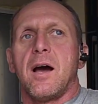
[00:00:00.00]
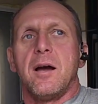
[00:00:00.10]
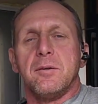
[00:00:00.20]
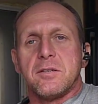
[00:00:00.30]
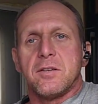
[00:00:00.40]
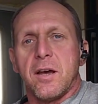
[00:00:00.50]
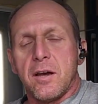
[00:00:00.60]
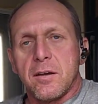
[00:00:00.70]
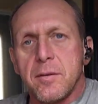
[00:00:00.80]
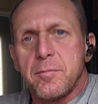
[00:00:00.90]
I was
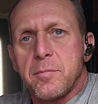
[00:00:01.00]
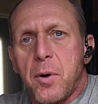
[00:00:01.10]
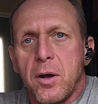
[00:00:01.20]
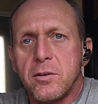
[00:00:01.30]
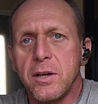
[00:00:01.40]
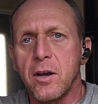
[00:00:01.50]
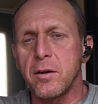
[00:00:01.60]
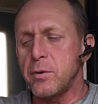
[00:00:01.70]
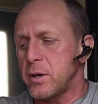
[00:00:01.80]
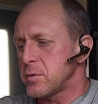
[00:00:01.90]
pondering
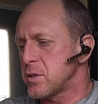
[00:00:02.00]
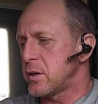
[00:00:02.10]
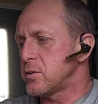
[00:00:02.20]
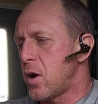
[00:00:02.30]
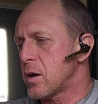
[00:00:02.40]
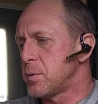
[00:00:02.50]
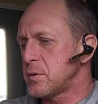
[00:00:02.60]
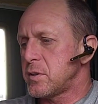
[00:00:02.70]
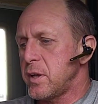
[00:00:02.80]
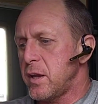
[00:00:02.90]
on what I was going to talk
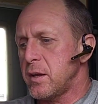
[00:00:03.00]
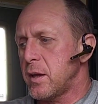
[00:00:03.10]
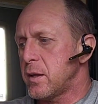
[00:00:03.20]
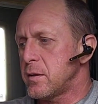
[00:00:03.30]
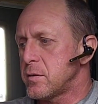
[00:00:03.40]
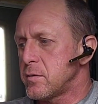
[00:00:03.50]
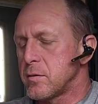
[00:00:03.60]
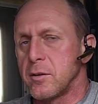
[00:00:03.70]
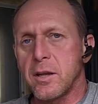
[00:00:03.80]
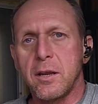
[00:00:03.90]
about today and
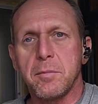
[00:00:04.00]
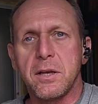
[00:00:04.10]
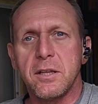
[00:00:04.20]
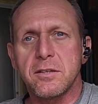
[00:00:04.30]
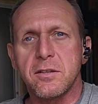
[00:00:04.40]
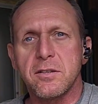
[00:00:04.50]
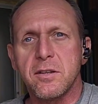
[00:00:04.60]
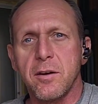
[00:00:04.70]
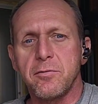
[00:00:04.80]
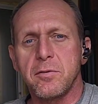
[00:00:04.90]
looking at my list of
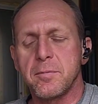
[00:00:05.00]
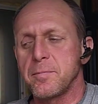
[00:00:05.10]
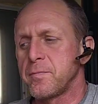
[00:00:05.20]
stuff.